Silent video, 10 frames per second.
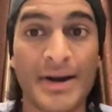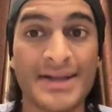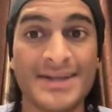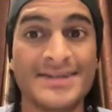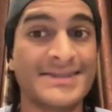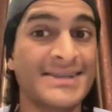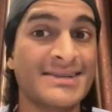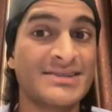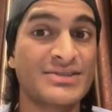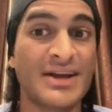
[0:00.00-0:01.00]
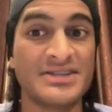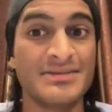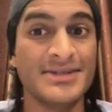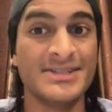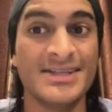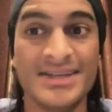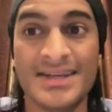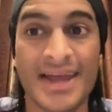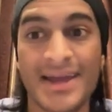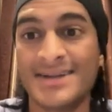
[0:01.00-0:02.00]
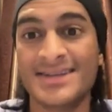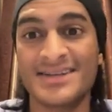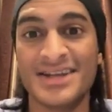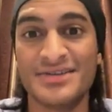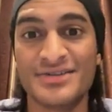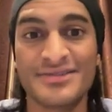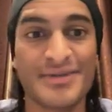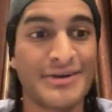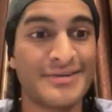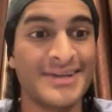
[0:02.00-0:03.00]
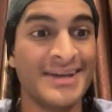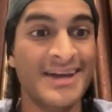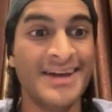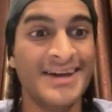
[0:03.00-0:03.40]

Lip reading: Outrank and 6 ChatGPT AI citations apparently.